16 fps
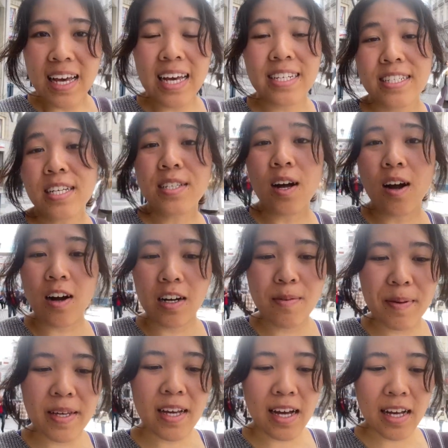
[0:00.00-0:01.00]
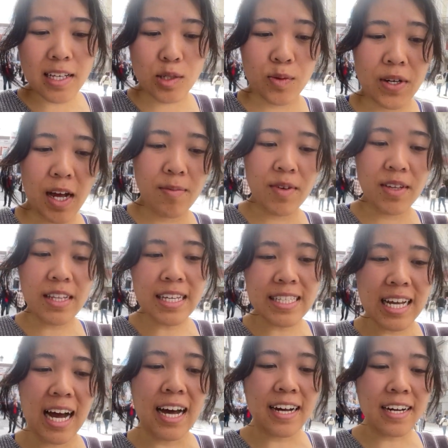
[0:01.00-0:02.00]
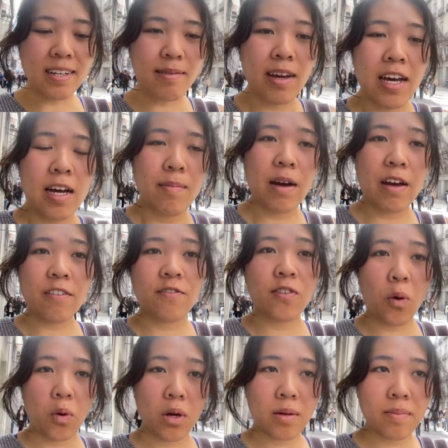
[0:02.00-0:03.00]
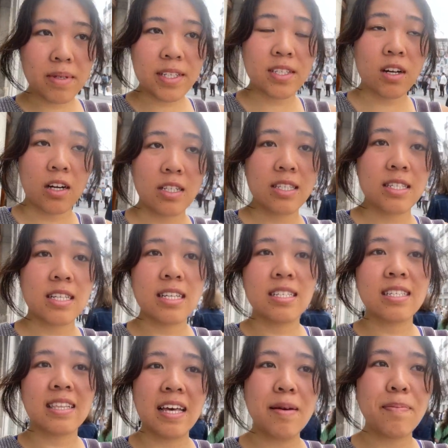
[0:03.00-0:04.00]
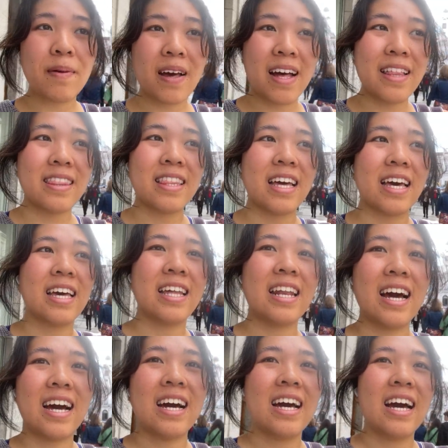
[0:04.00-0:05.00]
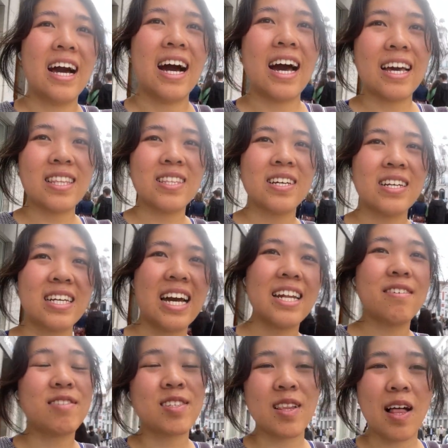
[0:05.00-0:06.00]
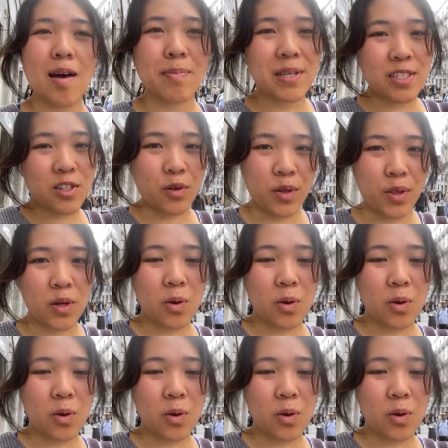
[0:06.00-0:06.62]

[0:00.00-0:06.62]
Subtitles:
It's just hard because when I'm really tired, my form starts to slip and then I look kind of sloppy doing the